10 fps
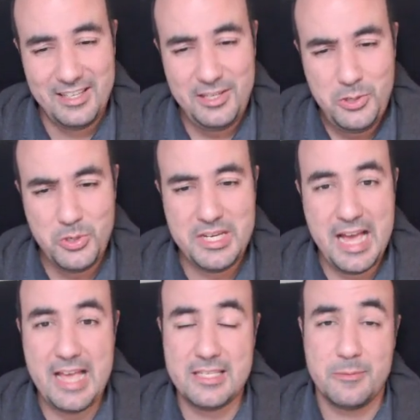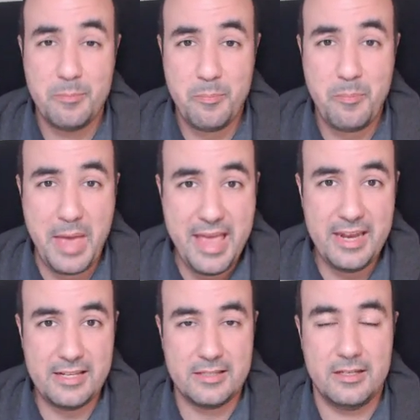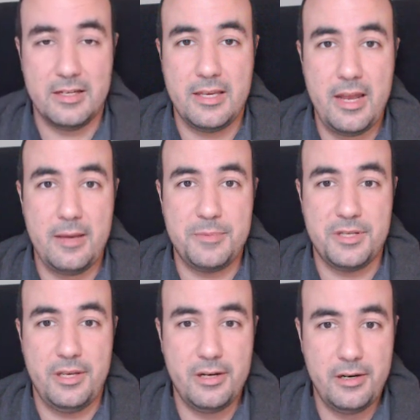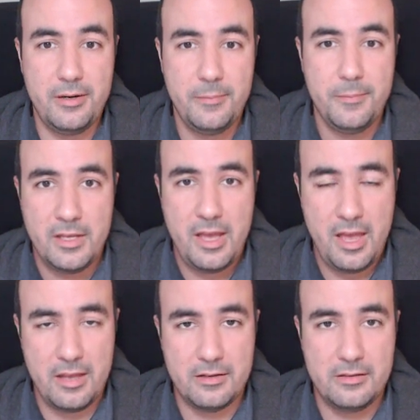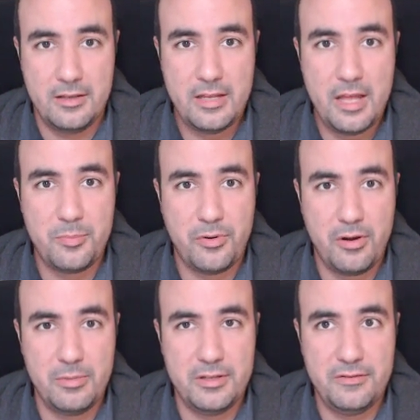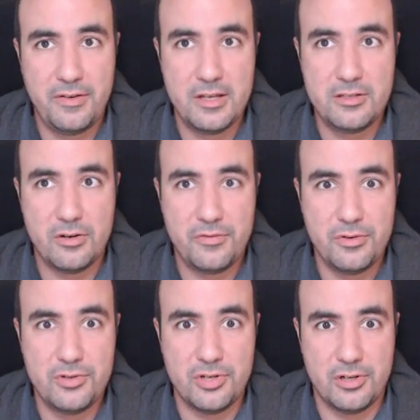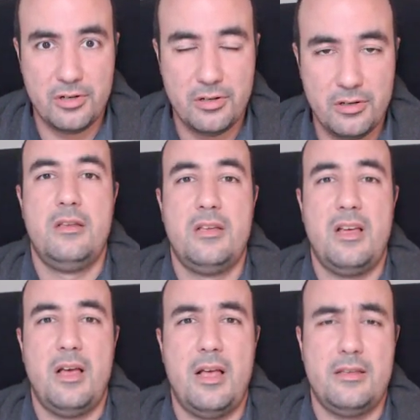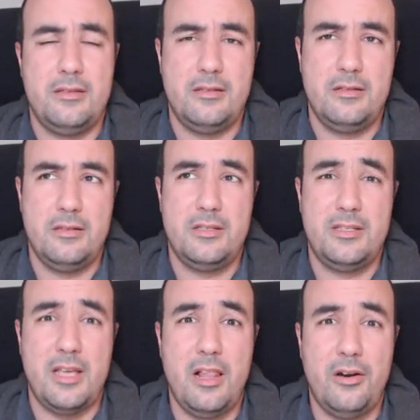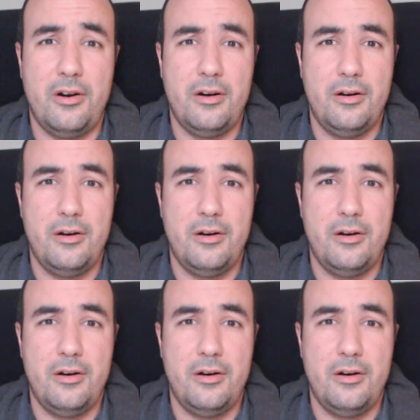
You guys made it again up to here, and that probably defines your future as stellar.